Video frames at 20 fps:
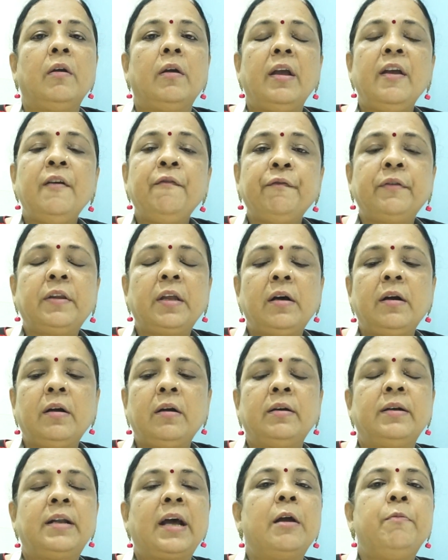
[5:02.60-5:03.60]
if the
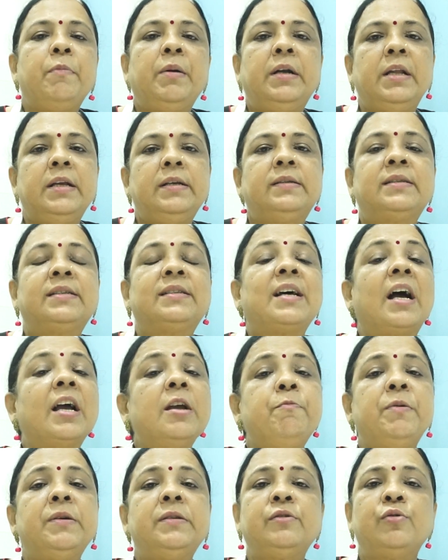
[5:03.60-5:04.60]
diabetes
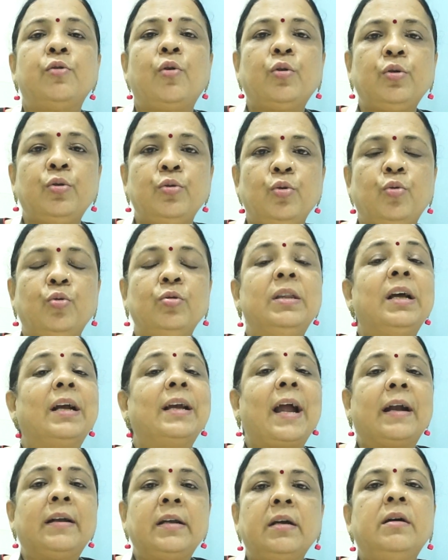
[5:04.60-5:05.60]
type is not known, the
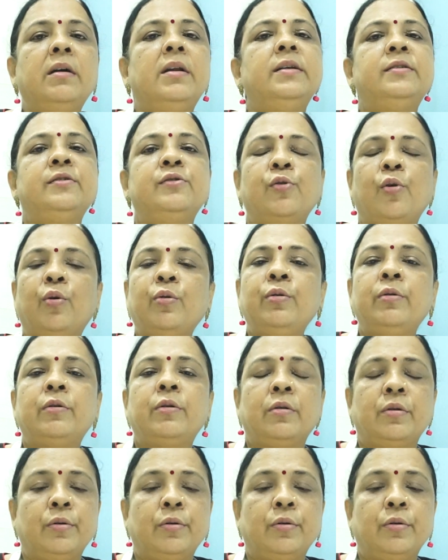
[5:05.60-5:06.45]
category is not